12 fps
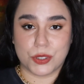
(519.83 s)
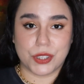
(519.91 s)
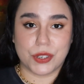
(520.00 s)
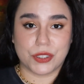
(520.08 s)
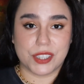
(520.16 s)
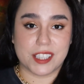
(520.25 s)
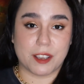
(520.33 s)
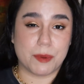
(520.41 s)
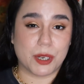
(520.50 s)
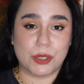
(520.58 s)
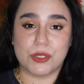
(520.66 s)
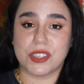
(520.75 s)
deodorants I've
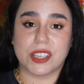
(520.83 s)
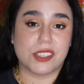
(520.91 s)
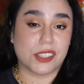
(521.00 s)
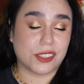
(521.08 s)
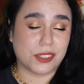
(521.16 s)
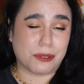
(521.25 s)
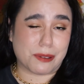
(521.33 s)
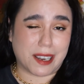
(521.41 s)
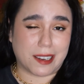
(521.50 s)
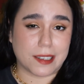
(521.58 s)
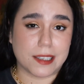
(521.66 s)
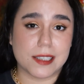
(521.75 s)
been using just don't
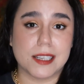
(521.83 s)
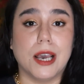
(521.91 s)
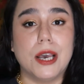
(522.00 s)
cut it.